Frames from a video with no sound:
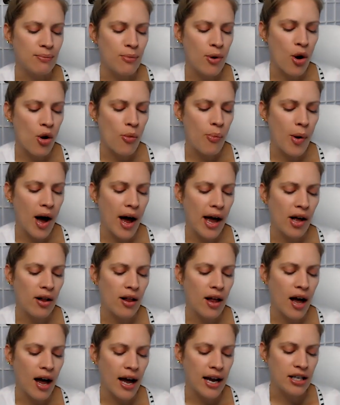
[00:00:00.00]

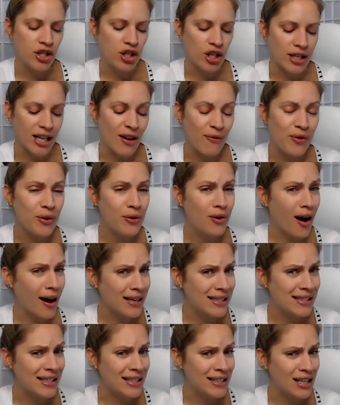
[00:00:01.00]
Mobile hygiene. If you
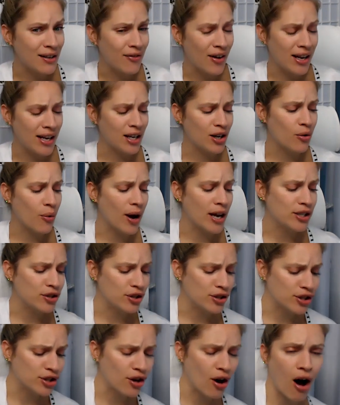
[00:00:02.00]
guys think of any
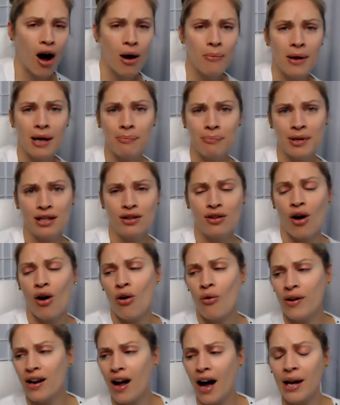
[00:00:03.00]
questions, comment
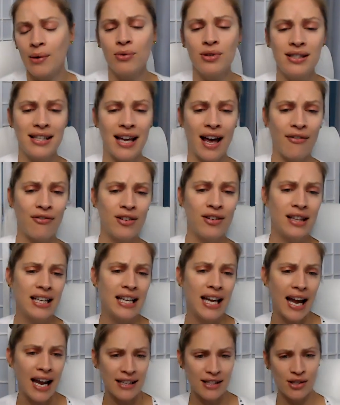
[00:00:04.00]
below and I will
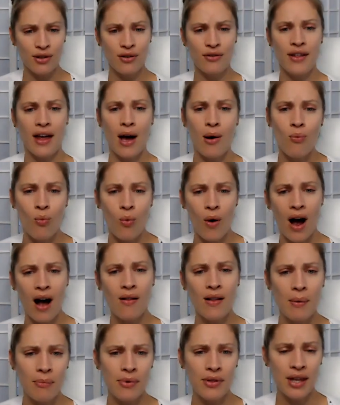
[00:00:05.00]
definitely answer them
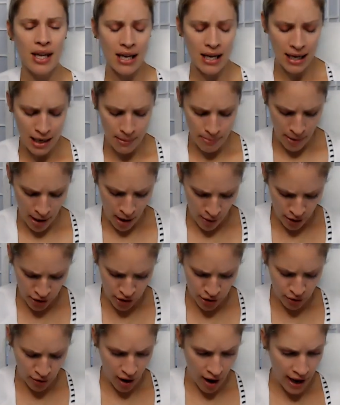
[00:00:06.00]
while I'm thinking about
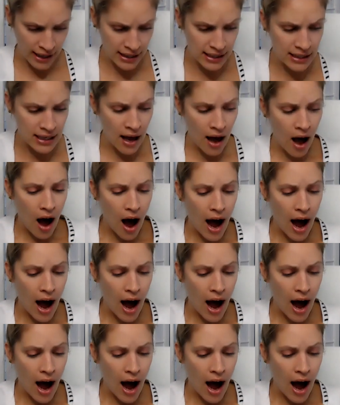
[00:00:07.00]
it, you guys.